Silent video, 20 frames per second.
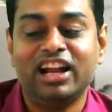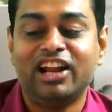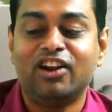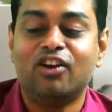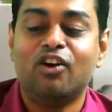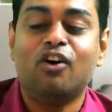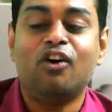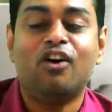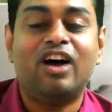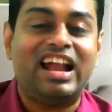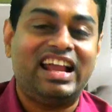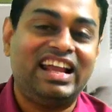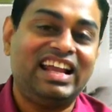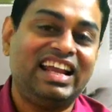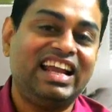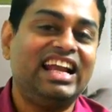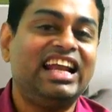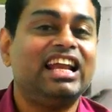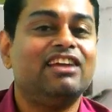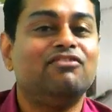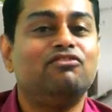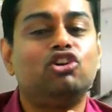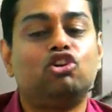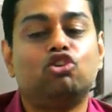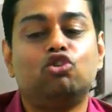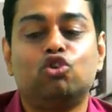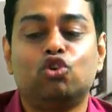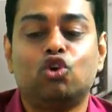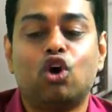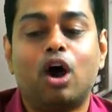No, I can give you
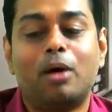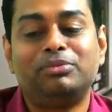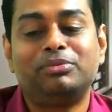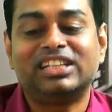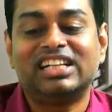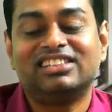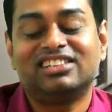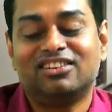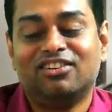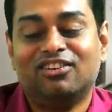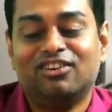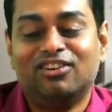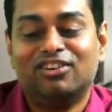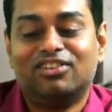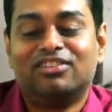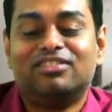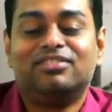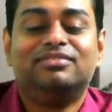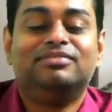two options. No.